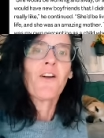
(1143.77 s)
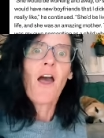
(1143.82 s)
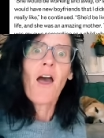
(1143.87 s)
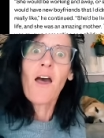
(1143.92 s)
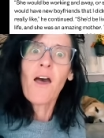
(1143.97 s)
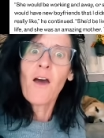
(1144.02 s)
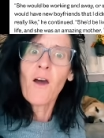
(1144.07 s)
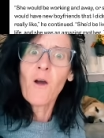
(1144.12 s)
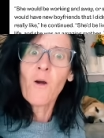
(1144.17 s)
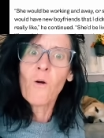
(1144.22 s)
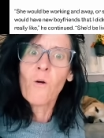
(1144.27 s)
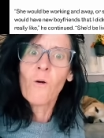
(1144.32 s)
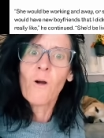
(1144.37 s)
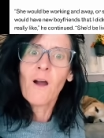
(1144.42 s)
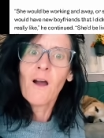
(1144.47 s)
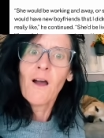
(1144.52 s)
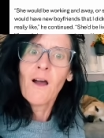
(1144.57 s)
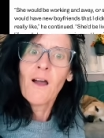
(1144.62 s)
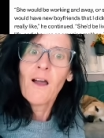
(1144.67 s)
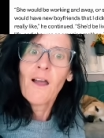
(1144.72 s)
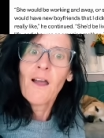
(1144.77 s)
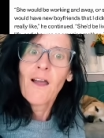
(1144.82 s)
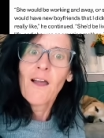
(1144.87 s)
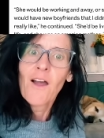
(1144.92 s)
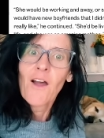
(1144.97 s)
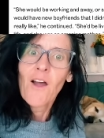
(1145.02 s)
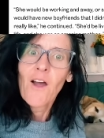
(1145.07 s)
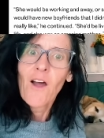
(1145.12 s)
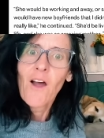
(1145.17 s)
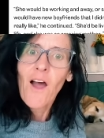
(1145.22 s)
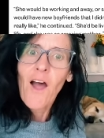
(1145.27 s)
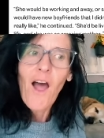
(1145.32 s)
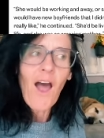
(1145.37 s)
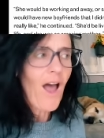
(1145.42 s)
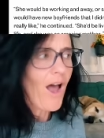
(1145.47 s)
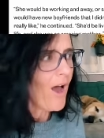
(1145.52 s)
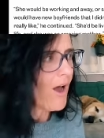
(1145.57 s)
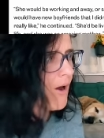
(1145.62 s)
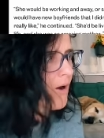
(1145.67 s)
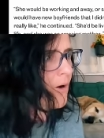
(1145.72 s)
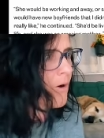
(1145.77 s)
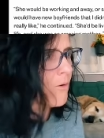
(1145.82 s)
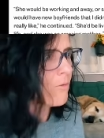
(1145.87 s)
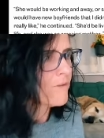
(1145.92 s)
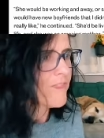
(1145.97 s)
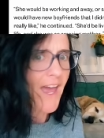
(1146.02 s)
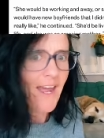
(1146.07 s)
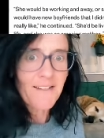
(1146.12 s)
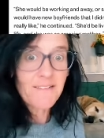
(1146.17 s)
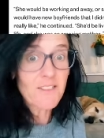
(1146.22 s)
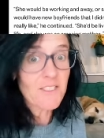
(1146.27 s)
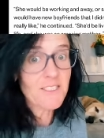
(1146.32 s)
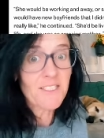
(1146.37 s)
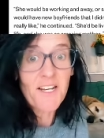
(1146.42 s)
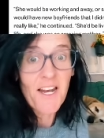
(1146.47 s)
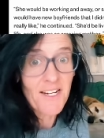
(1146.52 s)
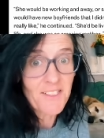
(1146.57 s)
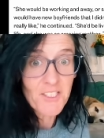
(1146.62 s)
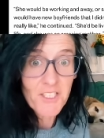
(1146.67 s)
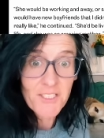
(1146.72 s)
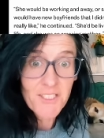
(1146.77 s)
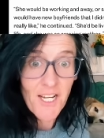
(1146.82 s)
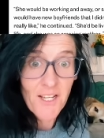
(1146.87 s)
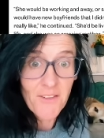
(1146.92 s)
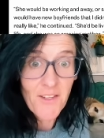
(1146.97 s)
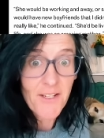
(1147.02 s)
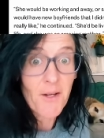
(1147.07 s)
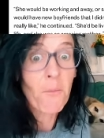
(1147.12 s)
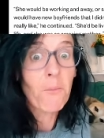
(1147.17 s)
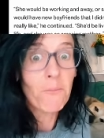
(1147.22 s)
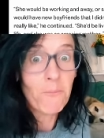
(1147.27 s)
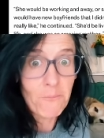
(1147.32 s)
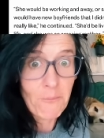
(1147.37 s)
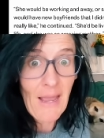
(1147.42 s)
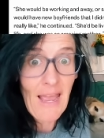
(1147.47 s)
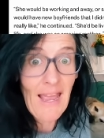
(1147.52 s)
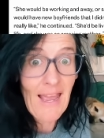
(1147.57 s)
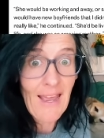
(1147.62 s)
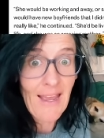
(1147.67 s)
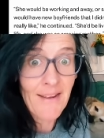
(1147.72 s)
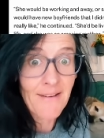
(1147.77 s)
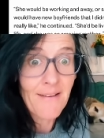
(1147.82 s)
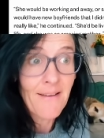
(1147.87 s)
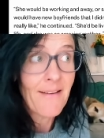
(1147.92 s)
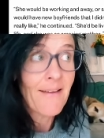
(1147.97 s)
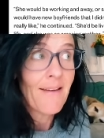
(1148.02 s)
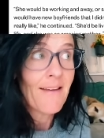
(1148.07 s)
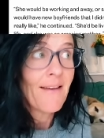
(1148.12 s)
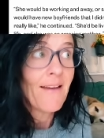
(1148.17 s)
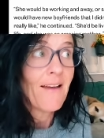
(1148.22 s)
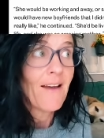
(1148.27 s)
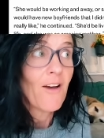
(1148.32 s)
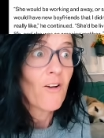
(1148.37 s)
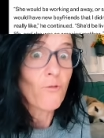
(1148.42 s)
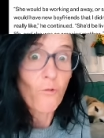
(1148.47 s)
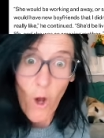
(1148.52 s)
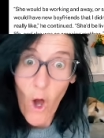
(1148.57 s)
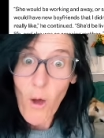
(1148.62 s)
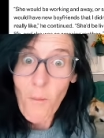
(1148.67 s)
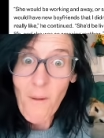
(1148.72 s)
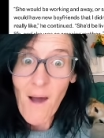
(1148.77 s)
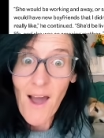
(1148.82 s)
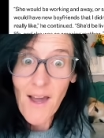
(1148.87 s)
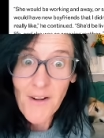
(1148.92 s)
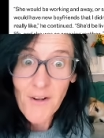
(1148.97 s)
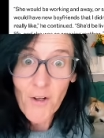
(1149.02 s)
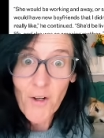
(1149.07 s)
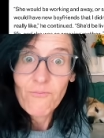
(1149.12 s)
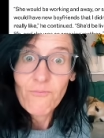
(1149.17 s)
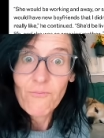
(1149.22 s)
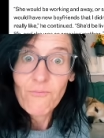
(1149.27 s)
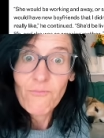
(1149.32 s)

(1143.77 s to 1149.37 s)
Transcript: Oh, oh, that doesn't actually sound like a bad role model.